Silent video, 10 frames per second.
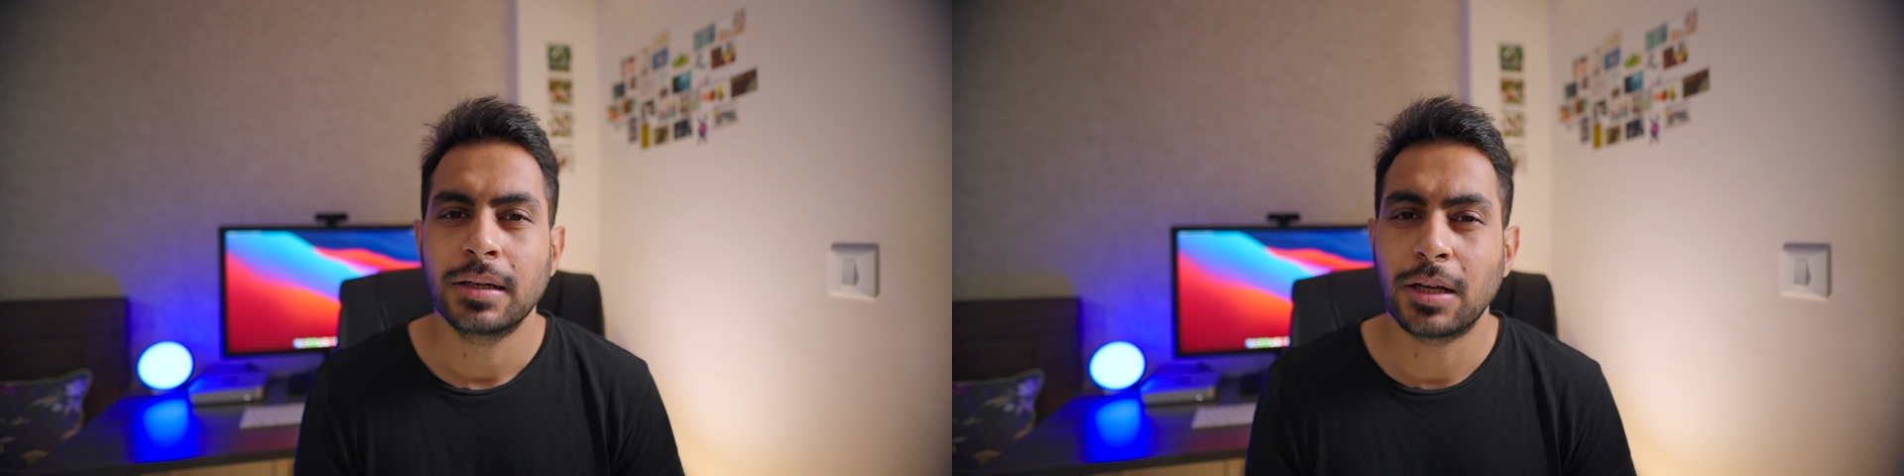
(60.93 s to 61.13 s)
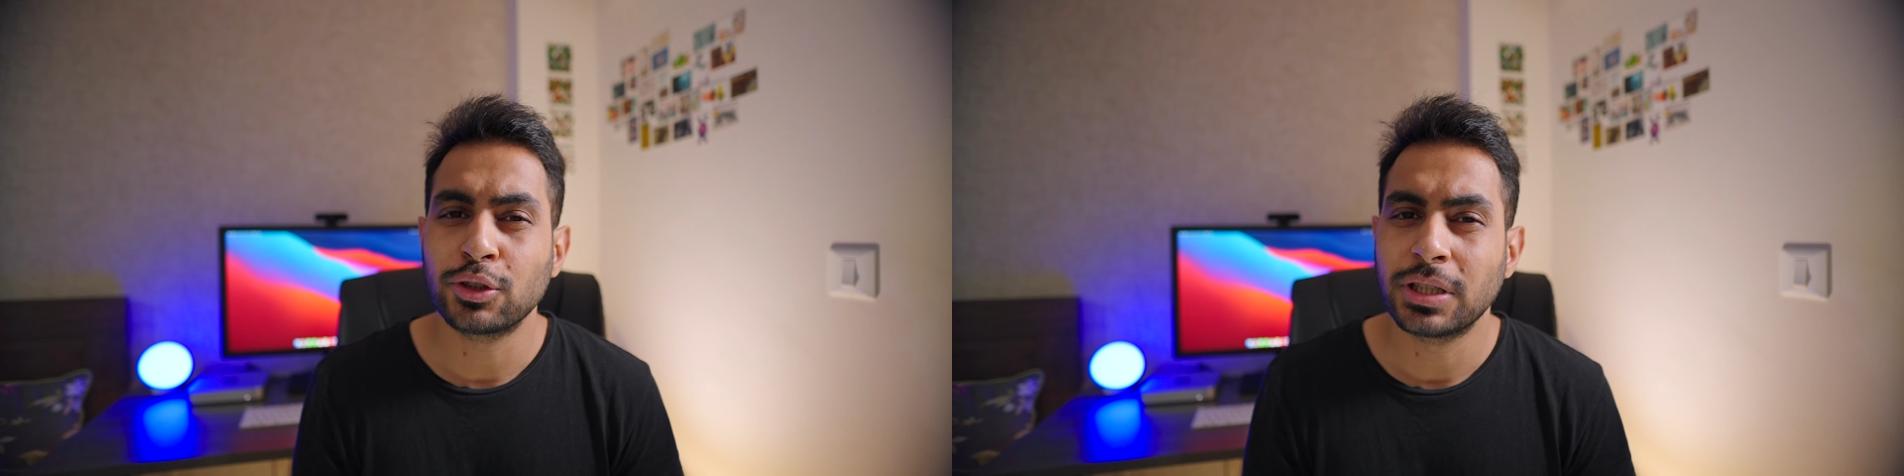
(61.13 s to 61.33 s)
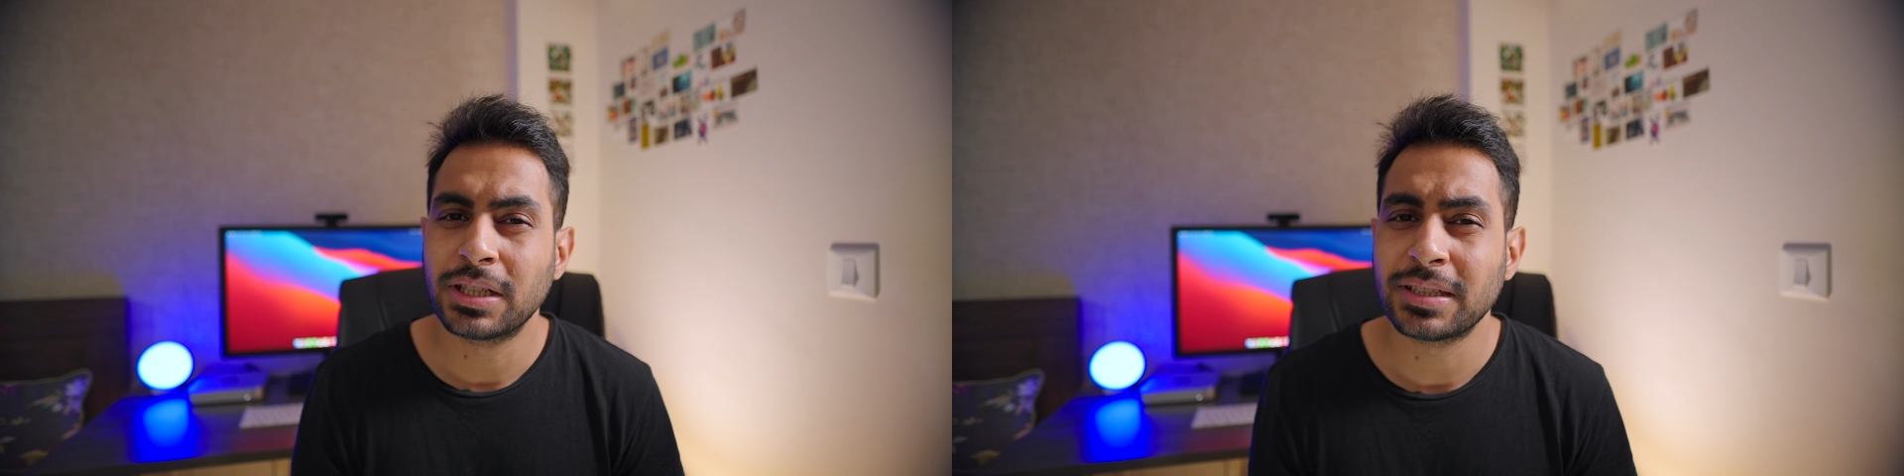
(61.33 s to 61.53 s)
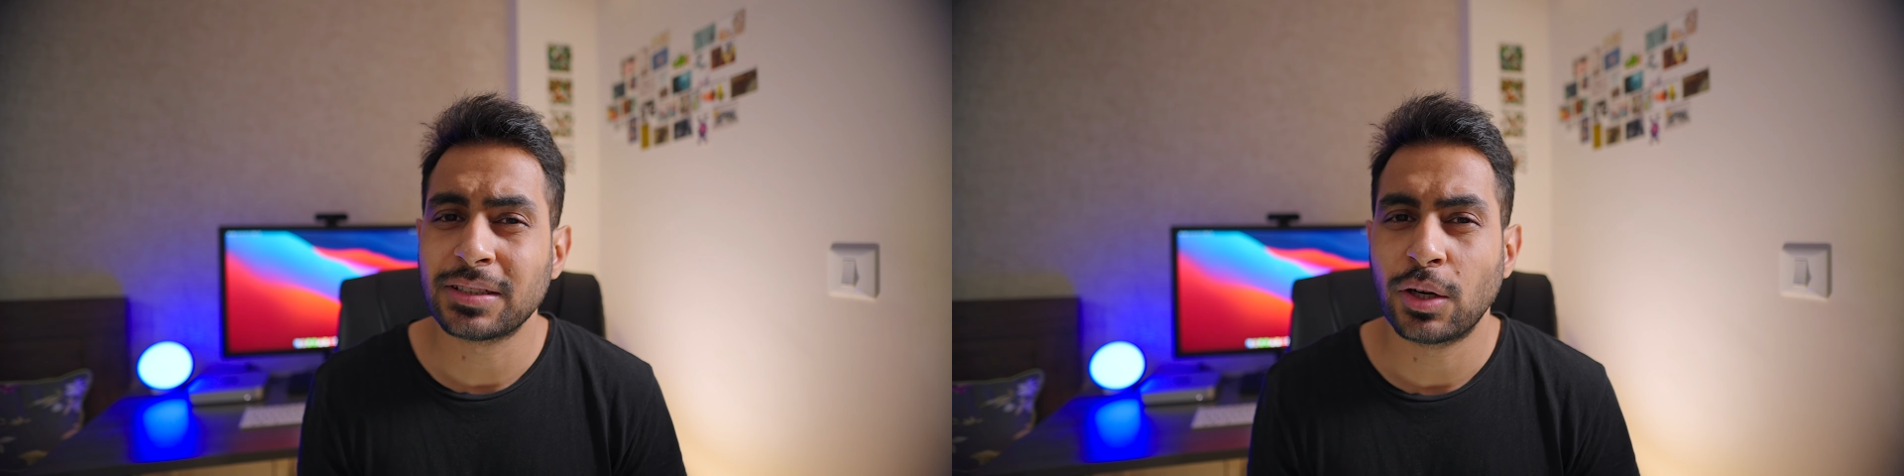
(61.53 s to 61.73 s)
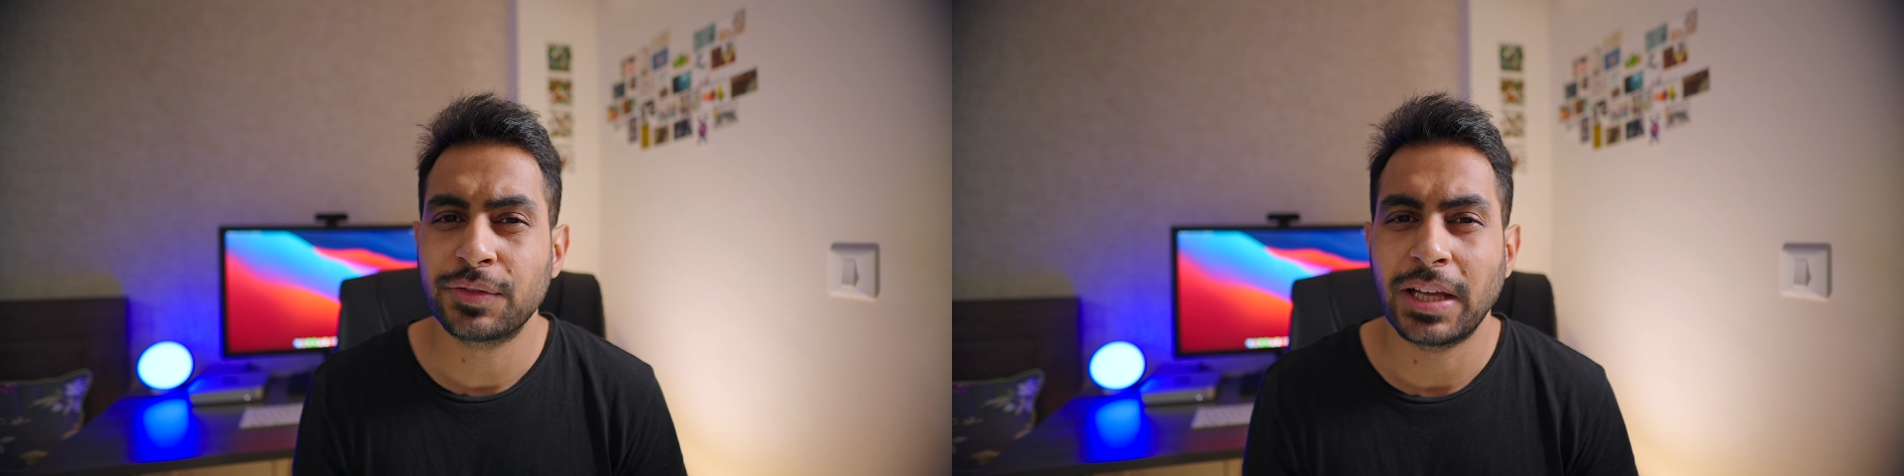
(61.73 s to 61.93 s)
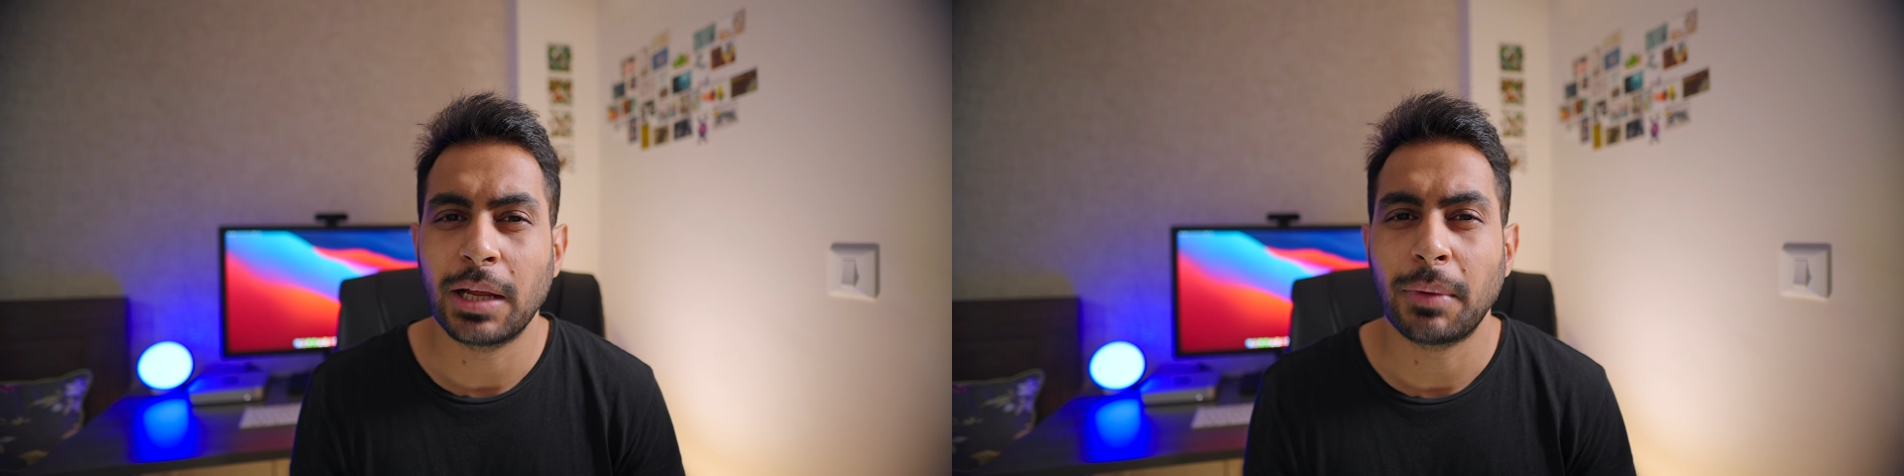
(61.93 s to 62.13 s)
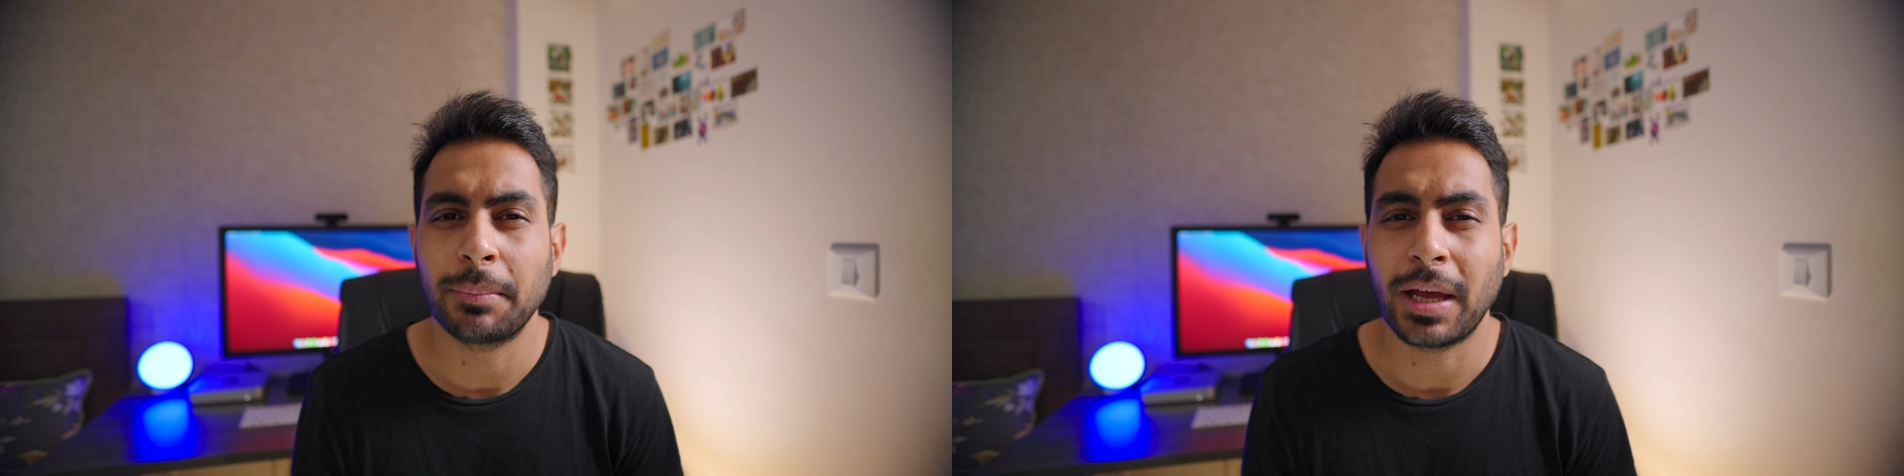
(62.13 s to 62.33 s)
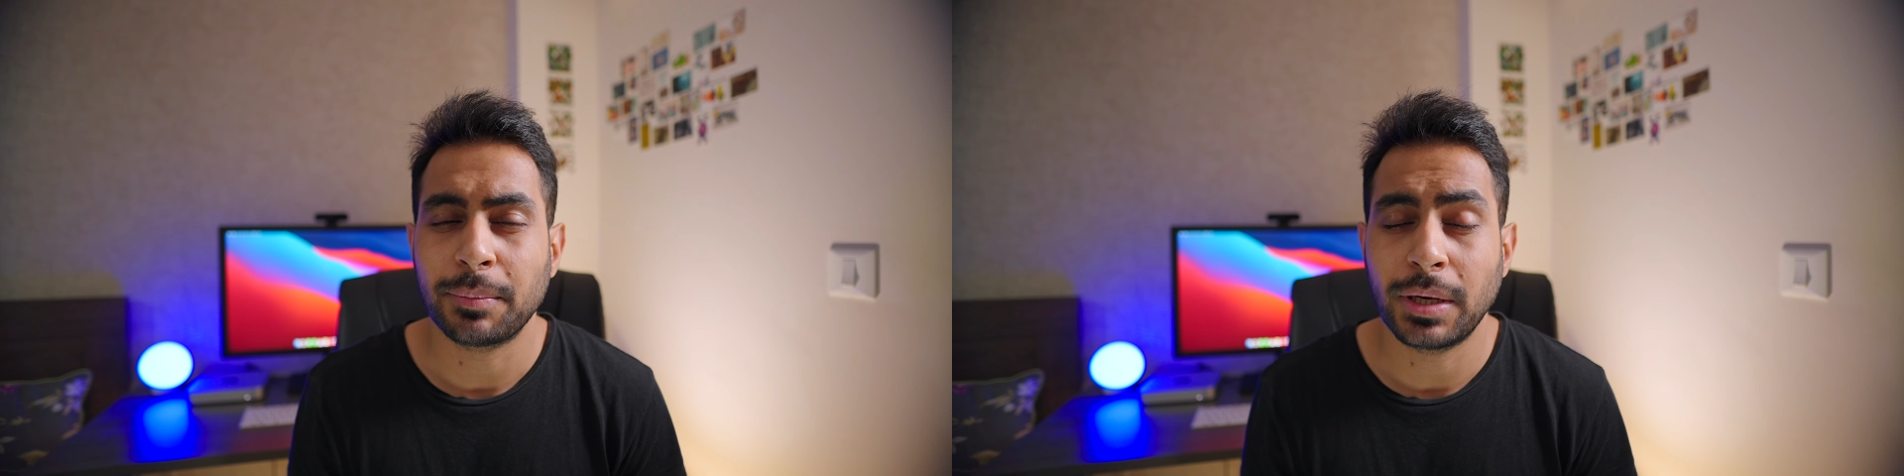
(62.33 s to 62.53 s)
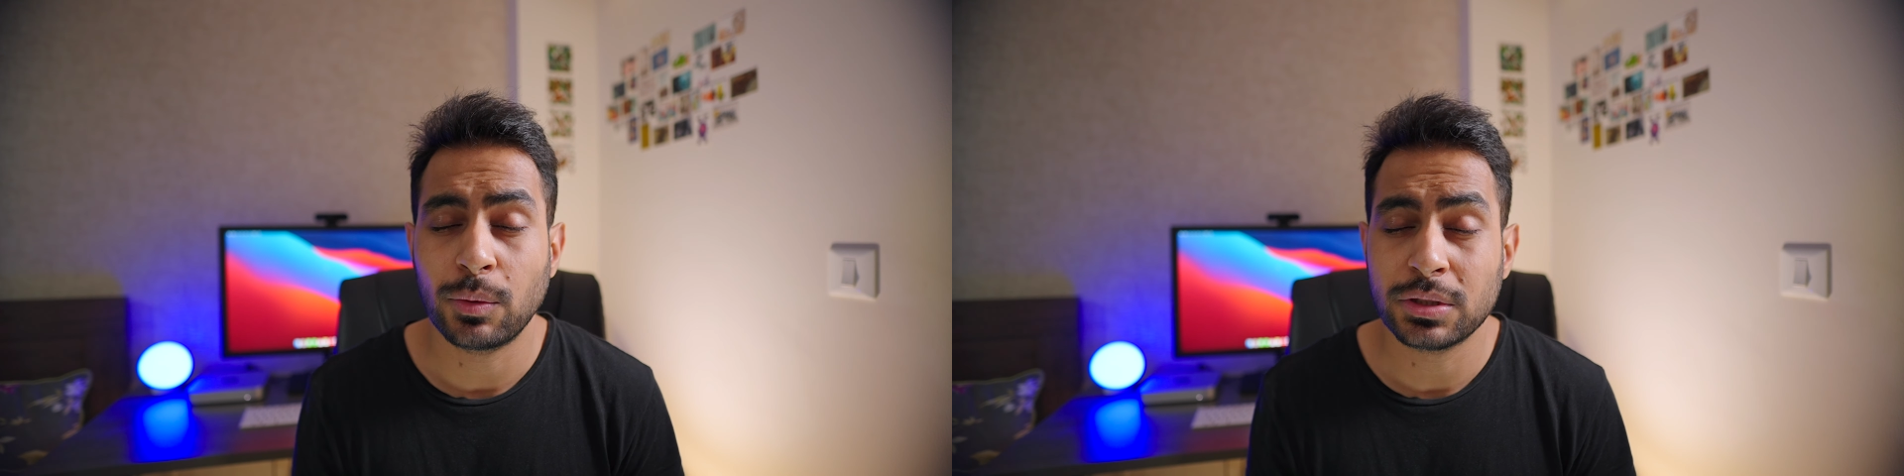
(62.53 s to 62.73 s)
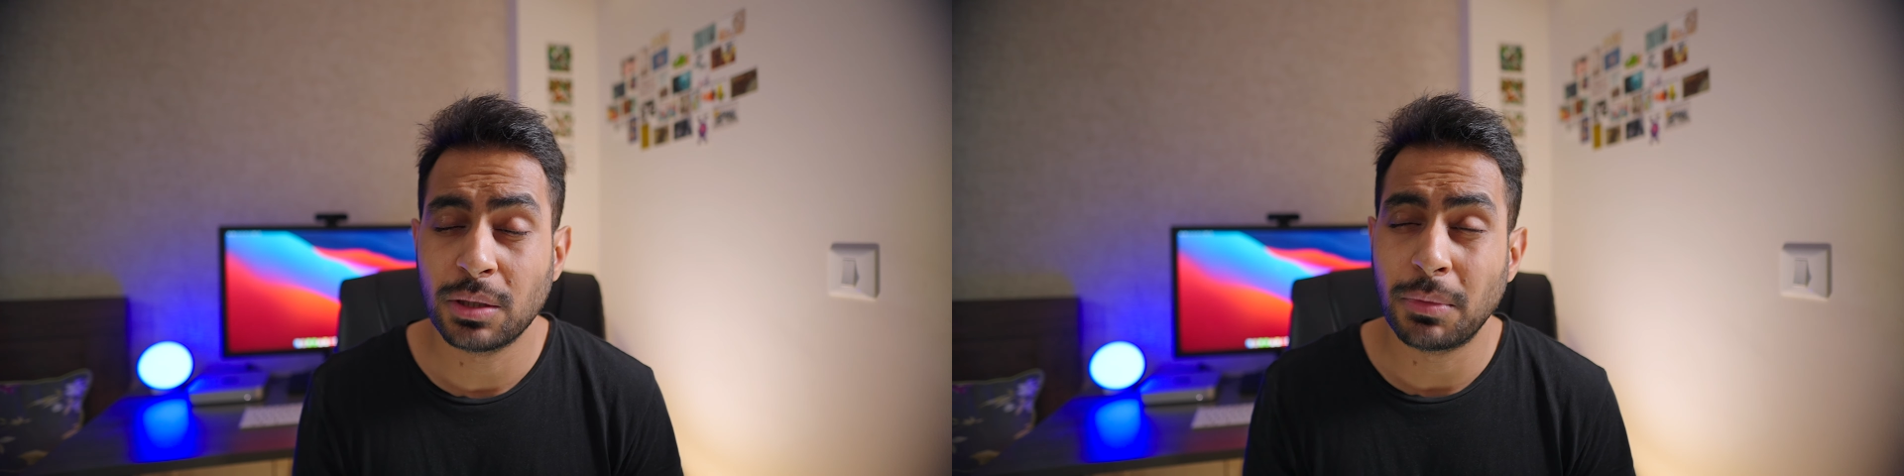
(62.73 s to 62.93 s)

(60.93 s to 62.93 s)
Now the third reason of selling my Mac mini was the